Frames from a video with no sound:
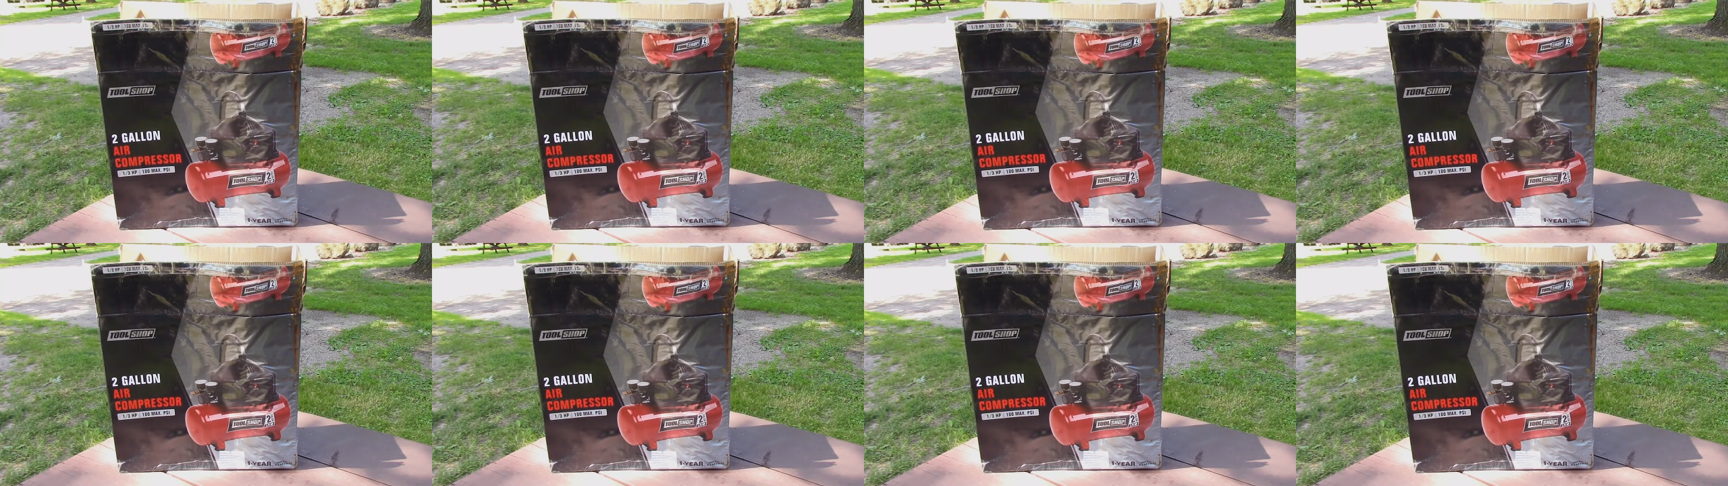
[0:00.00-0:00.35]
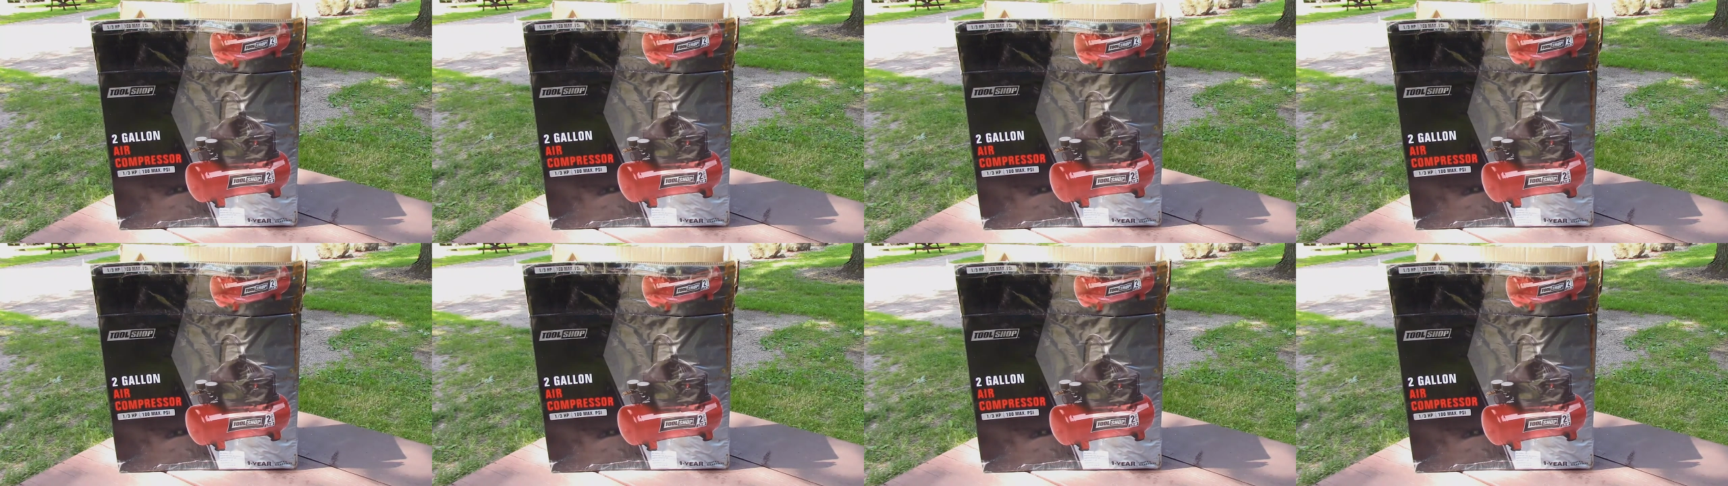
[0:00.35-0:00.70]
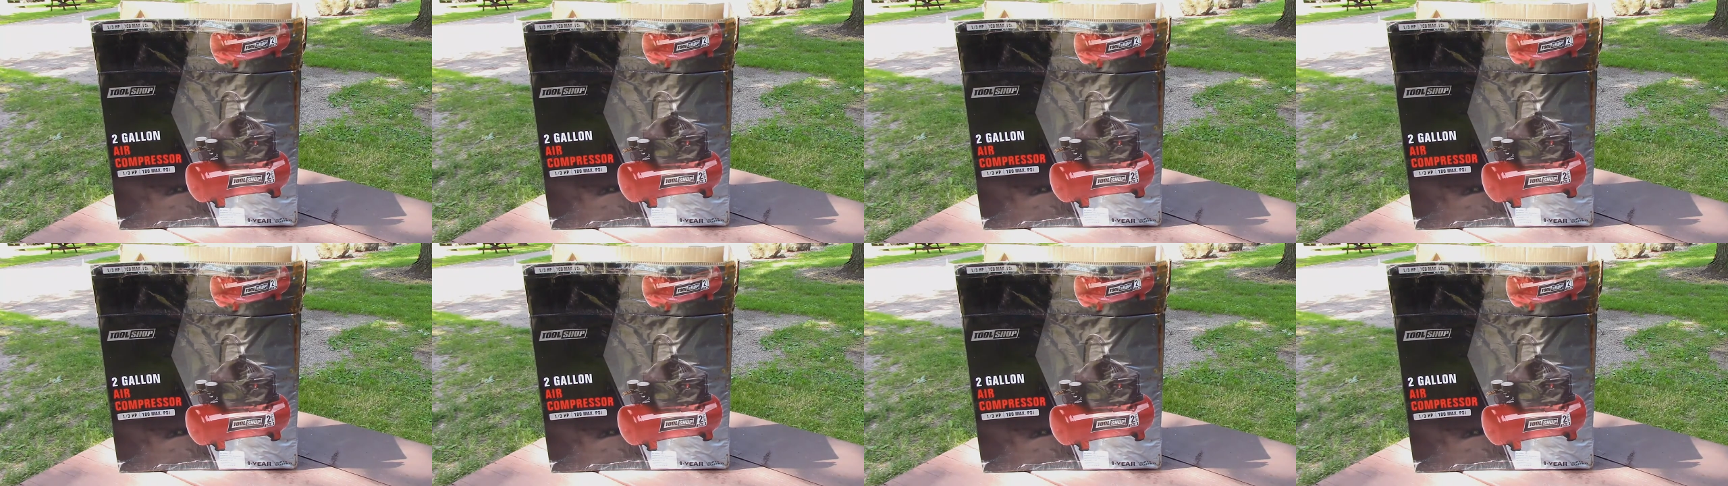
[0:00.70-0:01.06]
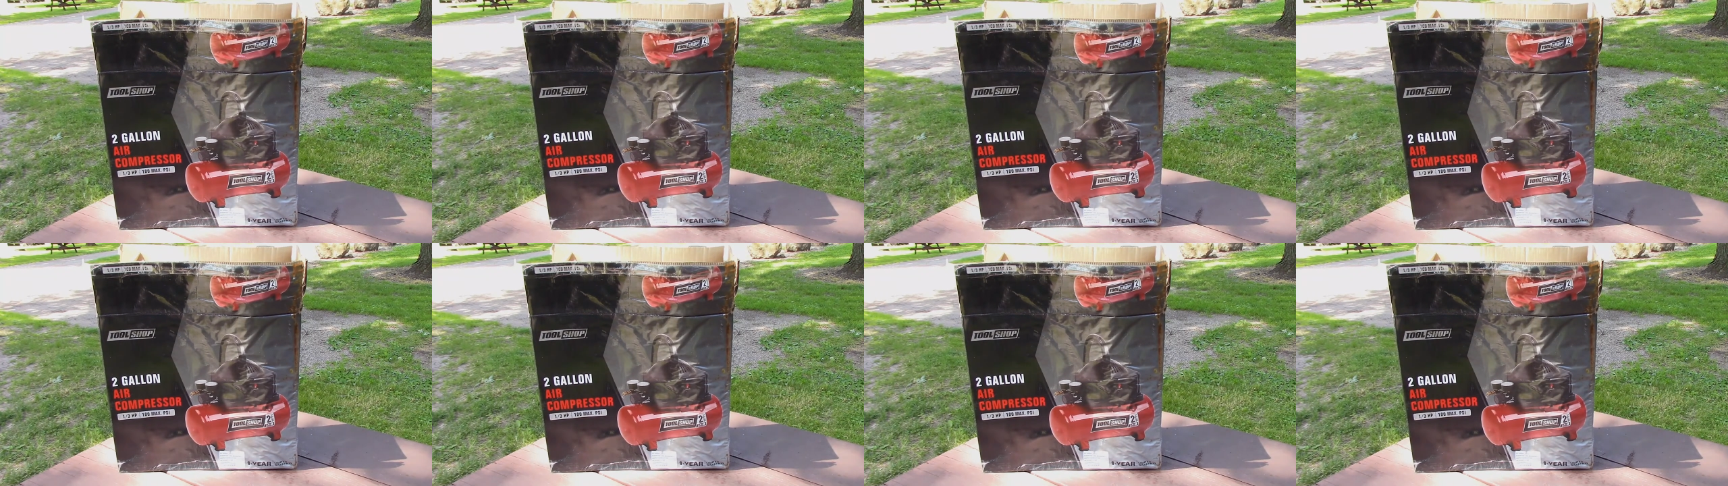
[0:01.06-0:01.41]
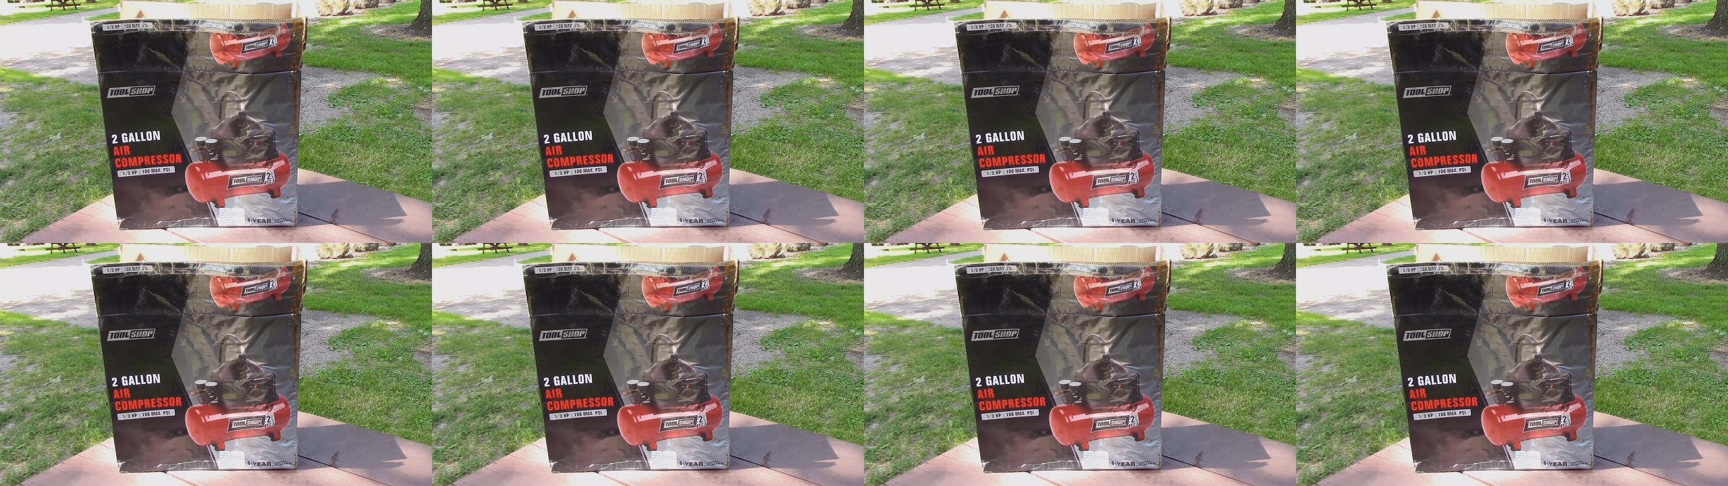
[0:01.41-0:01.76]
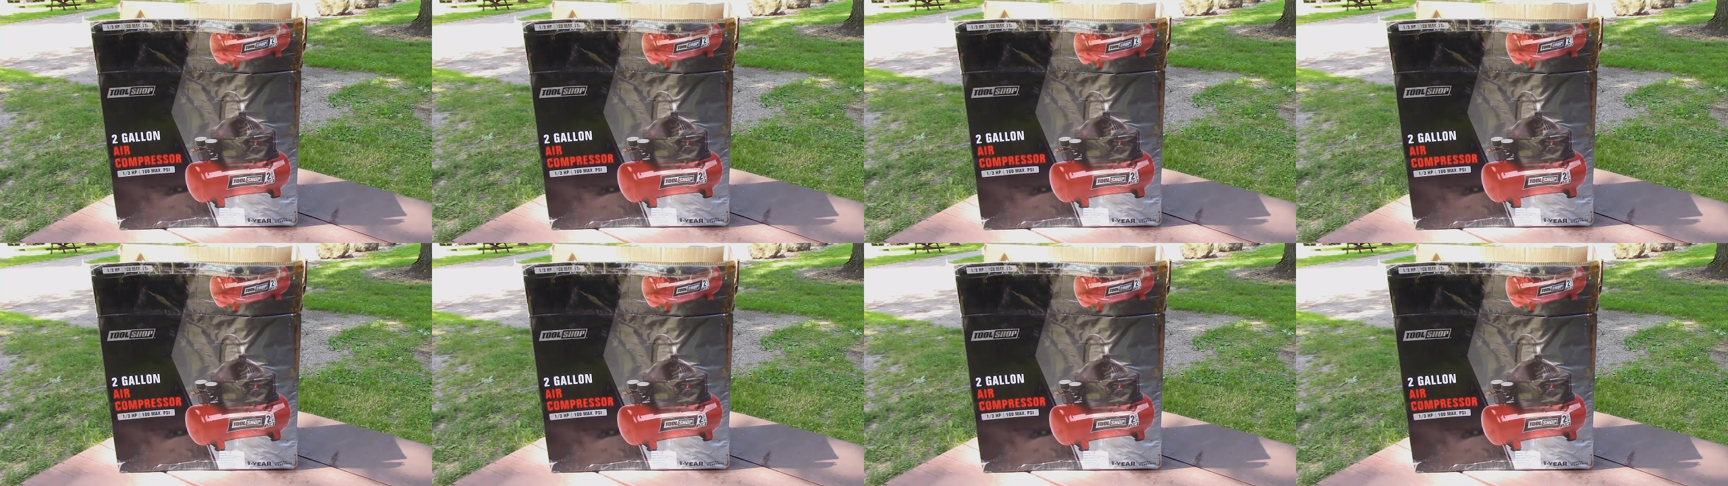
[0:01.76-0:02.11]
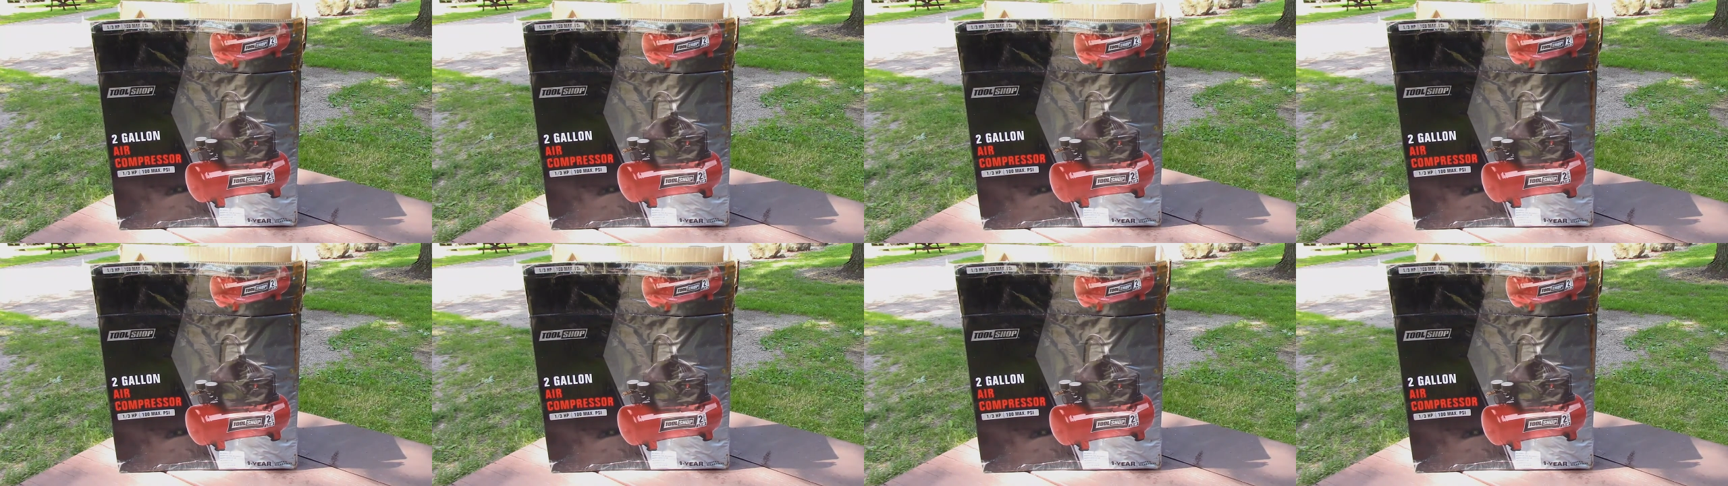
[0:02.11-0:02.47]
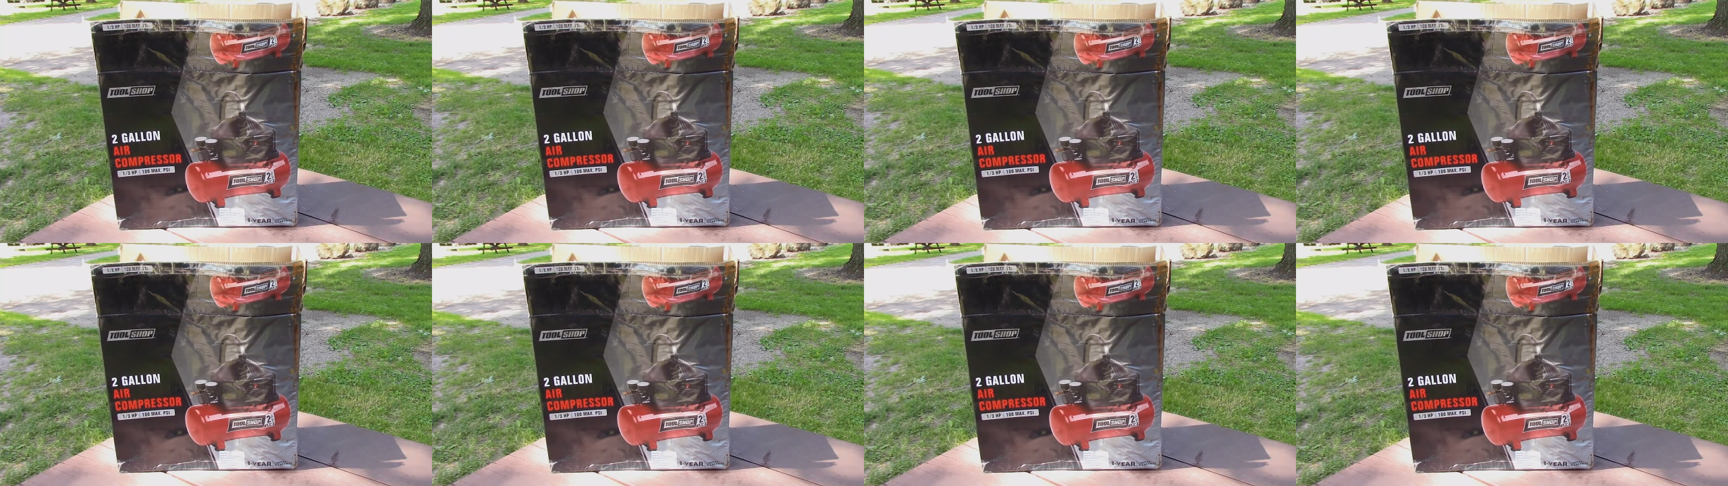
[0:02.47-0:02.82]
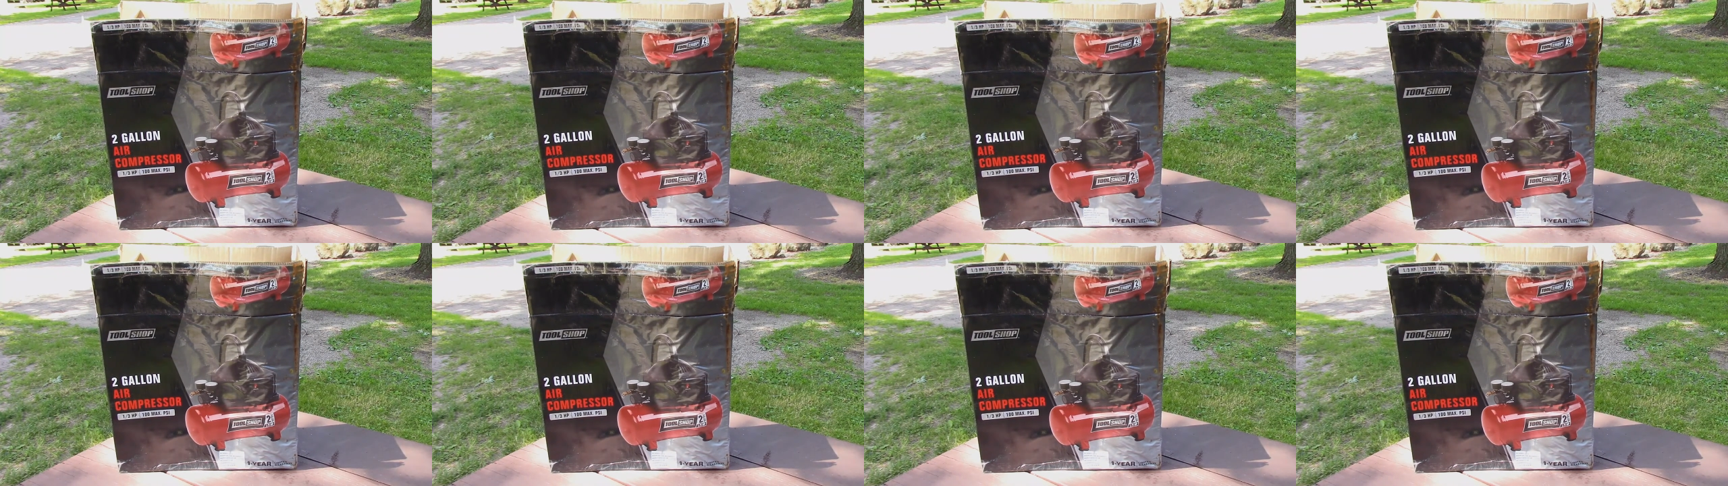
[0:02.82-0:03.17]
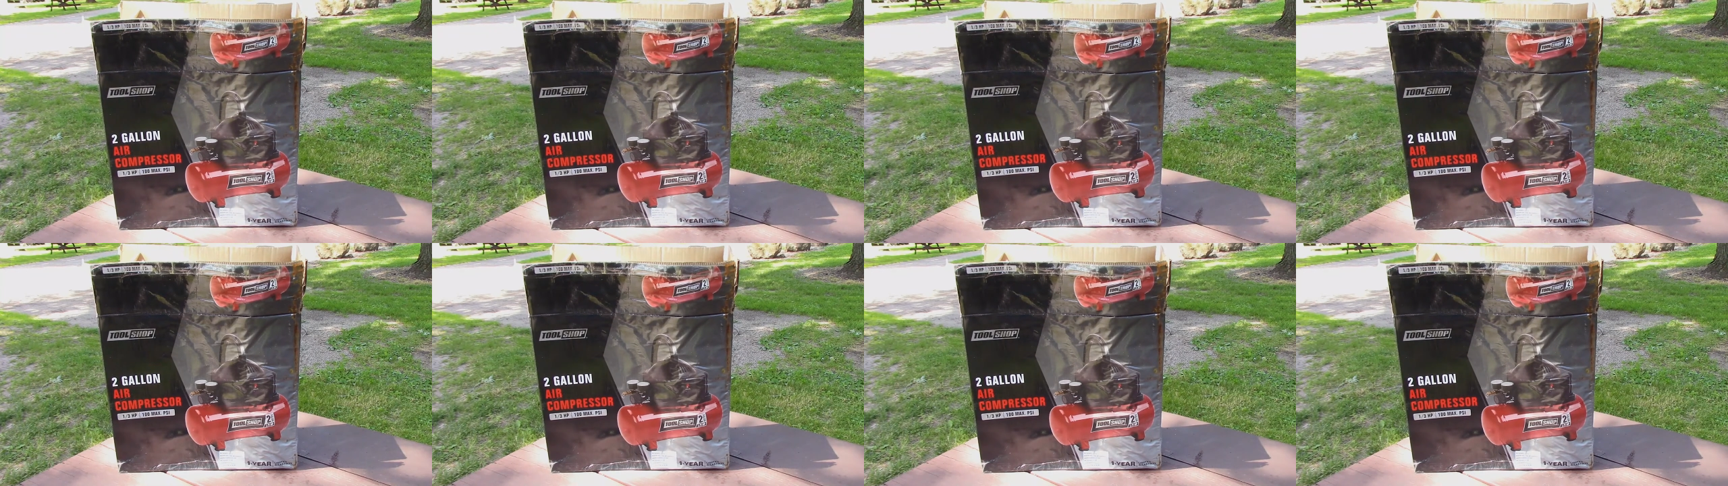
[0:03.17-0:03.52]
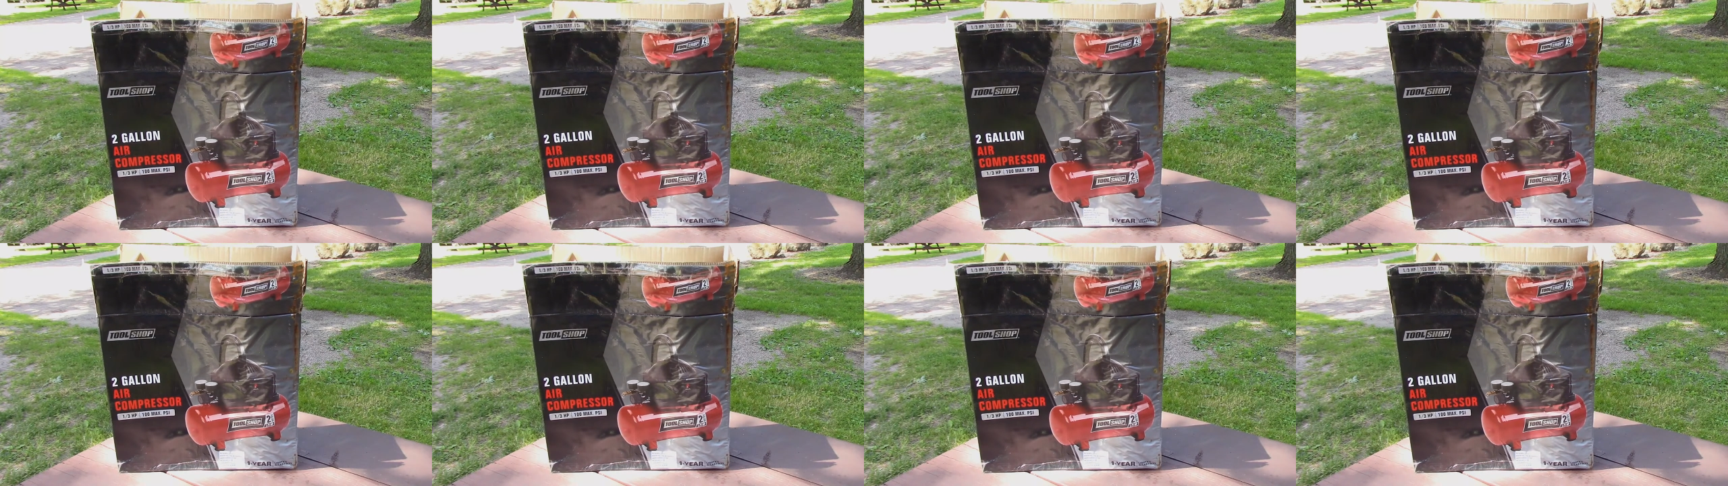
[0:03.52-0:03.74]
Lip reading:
No face is visible, so there are no lips to read.